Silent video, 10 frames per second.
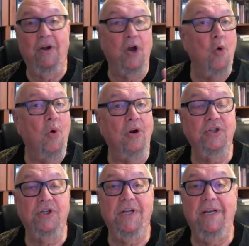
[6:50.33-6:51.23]
your
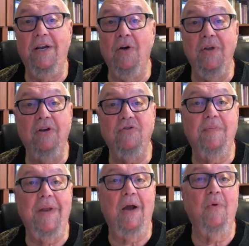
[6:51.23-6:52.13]
coworkers, you say, years
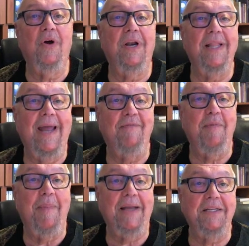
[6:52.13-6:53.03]
from now we're going to laugh
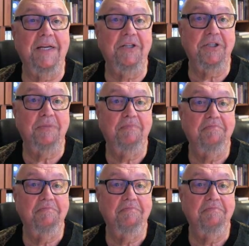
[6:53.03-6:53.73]
about this?